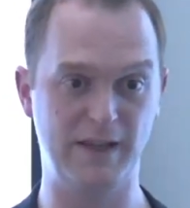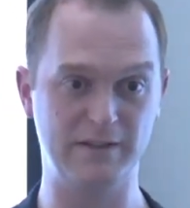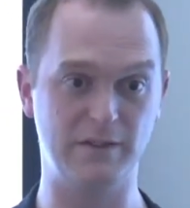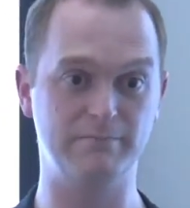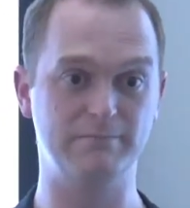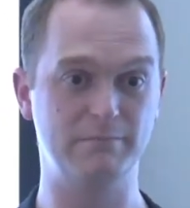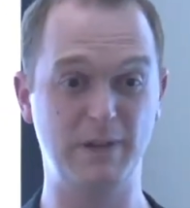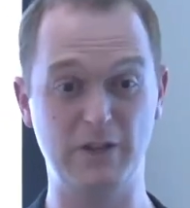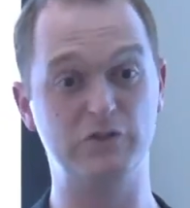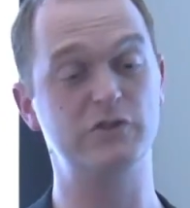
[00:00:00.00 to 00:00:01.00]
as a
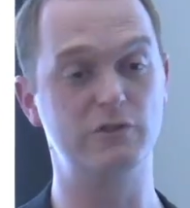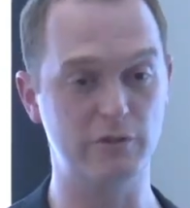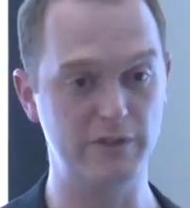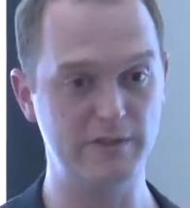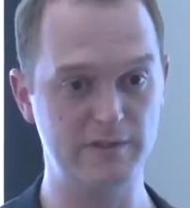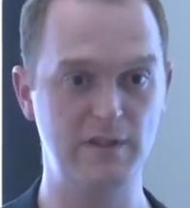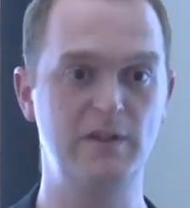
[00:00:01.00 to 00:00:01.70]
managed service.